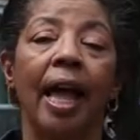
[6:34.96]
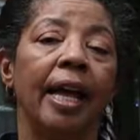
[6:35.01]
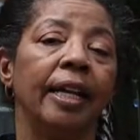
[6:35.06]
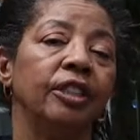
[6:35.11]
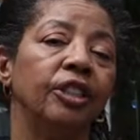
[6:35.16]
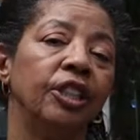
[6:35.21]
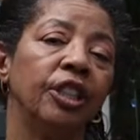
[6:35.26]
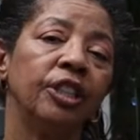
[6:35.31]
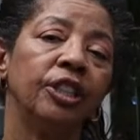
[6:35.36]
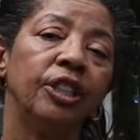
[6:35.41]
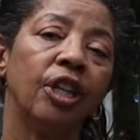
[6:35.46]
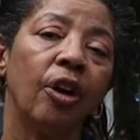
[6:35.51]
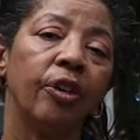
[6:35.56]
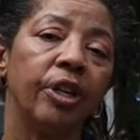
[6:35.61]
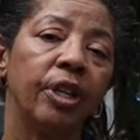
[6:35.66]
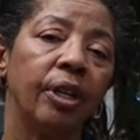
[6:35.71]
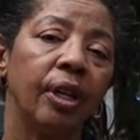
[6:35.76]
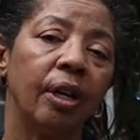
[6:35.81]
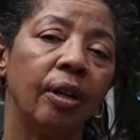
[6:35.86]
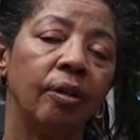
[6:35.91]
And just so
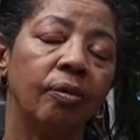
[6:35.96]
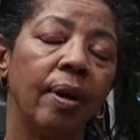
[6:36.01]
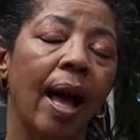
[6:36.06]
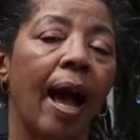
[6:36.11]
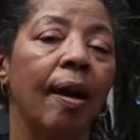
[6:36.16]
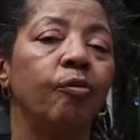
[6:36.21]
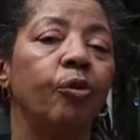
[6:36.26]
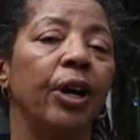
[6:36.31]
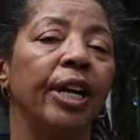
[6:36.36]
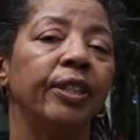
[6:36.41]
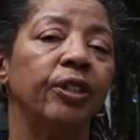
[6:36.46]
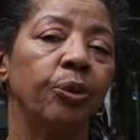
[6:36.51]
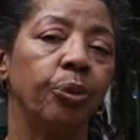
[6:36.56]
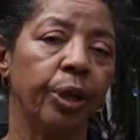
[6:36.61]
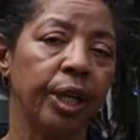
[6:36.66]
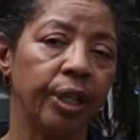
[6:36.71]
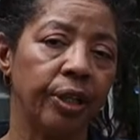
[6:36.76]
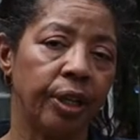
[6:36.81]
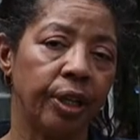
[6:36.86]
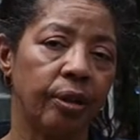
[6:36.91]
you know, I've raised
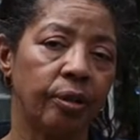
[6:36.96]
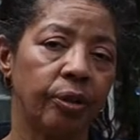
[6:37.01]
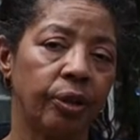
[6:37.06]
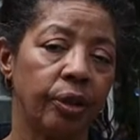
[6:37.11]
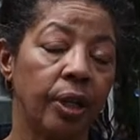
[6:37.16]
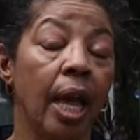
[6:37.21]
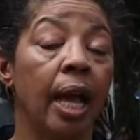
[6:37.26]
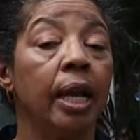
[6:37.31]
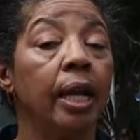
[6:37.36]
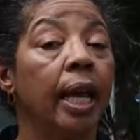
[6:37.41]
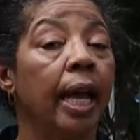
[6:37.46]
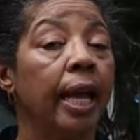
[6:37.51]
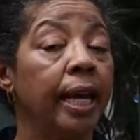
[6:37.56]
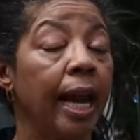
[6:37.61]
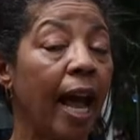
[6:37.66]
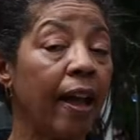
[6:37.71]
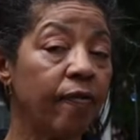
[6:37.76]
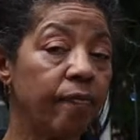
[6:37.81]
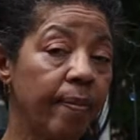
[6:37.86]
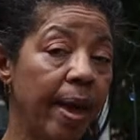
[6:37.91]
three children
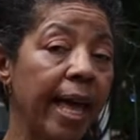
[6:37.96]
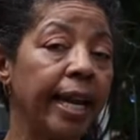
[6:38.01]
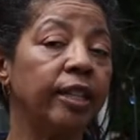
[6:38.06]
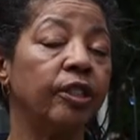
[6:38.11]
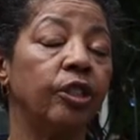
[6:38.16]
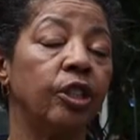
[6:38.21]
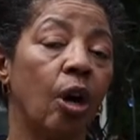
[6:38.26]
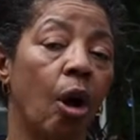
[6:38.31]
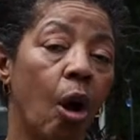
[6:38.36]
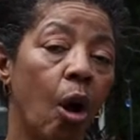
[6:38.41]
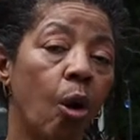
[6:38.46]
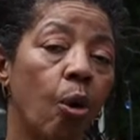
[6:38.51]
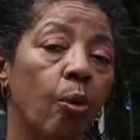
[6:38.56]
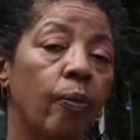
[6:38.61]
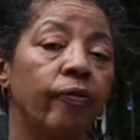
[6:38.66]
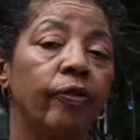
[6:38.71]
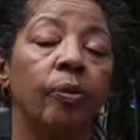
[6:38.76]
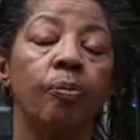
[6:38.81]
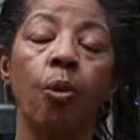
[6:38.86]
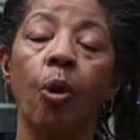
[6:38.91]
and I've managed a
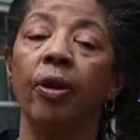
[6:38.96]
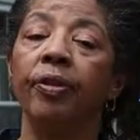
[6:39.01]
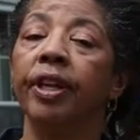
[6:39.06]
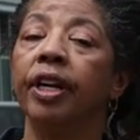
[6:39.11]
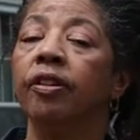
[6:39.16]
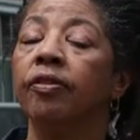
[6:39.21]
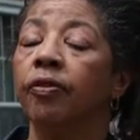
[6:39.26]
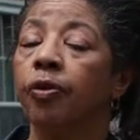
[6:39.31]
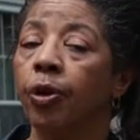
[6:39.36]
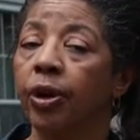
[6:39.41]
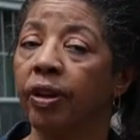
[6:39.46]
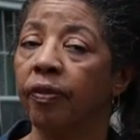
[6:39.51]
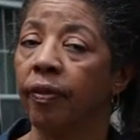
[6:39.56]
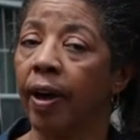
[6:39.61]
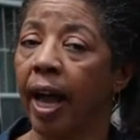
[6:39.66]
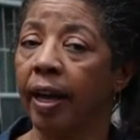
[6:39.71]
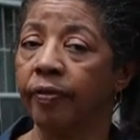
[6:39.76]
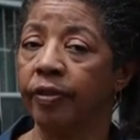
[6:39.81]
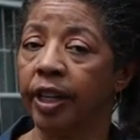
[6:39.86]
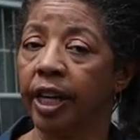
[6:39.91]
home for more than
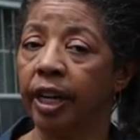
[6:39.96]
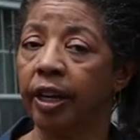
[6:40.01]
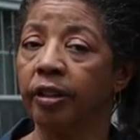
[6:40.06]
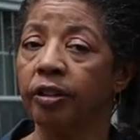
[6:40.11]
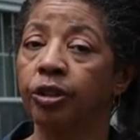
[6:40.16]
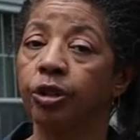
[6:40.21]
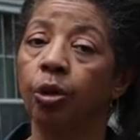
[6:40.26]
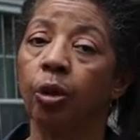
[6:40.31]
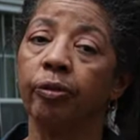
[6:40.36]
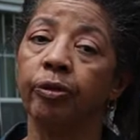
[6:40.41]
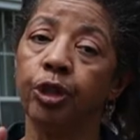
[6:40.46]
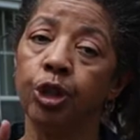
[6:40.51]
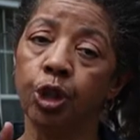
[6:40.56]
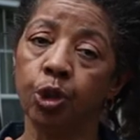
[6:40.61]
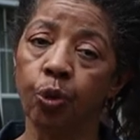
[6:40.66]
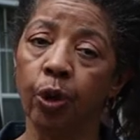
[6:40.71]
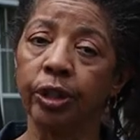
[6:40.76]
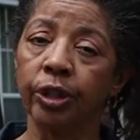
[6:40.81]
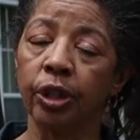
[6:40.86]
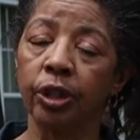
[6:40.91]
45 years. So if
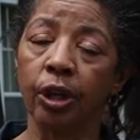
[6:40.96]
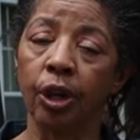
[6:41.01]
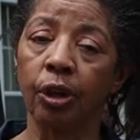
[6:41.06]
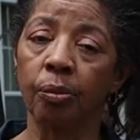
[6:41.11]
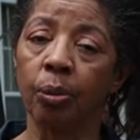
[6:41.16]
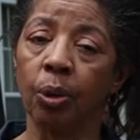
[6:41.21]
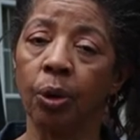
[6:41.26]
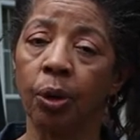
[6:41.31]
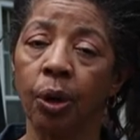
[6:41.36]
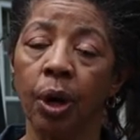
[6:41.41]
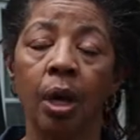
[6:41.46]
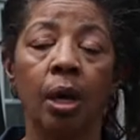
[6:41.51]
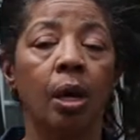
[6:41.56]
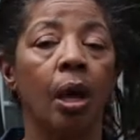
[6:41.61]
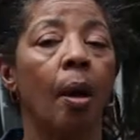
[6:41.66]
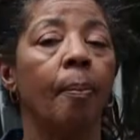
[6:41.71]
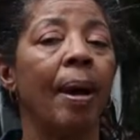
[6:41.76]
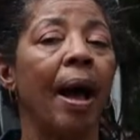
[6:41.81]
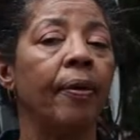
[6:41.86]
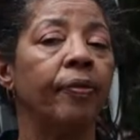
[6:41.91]
you want to learn more
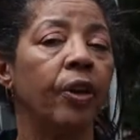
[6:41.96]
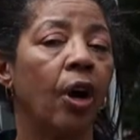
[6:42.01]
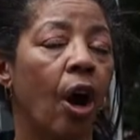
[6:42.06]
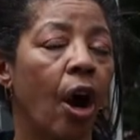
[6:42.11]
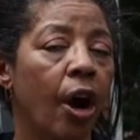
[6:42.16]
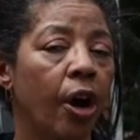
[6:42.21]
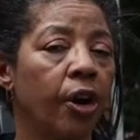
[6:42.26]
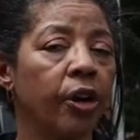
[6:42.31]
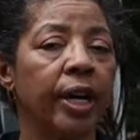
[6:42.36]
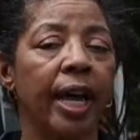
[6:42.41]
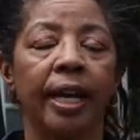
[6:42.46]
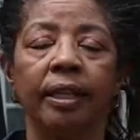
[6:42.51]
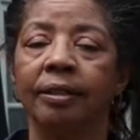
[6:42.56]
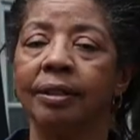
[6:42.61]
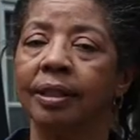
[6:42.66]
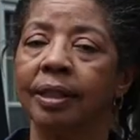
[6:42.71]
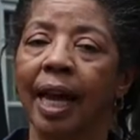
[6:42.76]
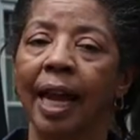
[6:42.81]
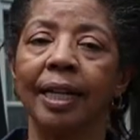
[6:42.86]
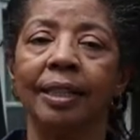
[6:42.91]
about the art
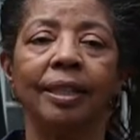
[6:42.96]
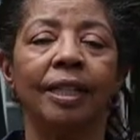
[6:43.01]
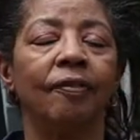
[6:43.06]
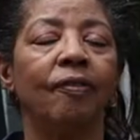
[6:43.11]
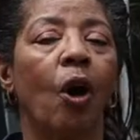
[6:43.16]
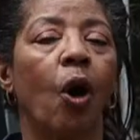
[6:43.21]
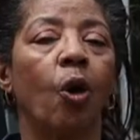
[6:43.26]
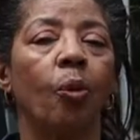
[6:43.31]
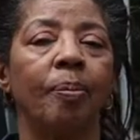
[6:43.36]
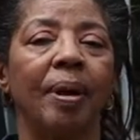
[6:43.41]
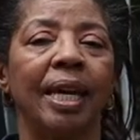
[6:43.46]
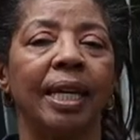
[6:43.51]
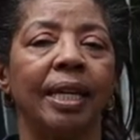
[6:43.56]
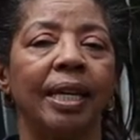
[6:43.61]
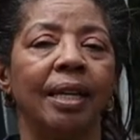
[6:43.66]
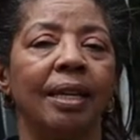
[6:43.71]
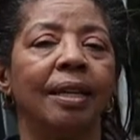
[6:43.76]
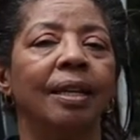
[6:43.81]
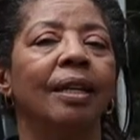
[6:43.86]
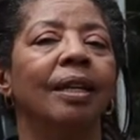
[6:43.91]
and science of
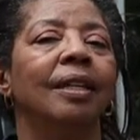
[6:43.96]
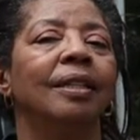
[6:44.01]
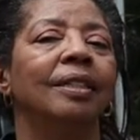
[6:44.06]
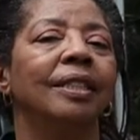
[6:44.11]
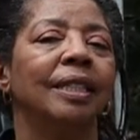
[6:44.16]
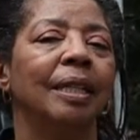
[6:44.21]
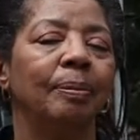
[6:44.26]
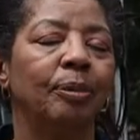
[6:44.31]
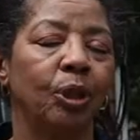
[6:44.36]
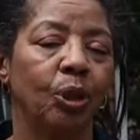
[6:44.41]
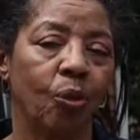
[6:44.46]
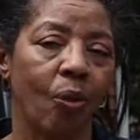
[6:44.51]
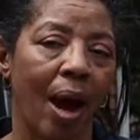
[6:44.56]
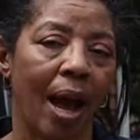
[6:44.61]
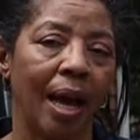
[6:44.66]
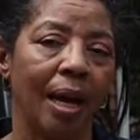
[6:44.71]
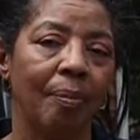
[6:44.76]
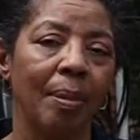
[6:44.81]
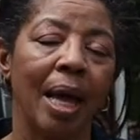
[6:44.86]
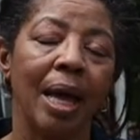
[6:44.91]
homemaking,
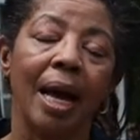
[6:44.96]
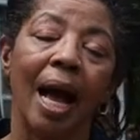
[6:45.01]
subscribe.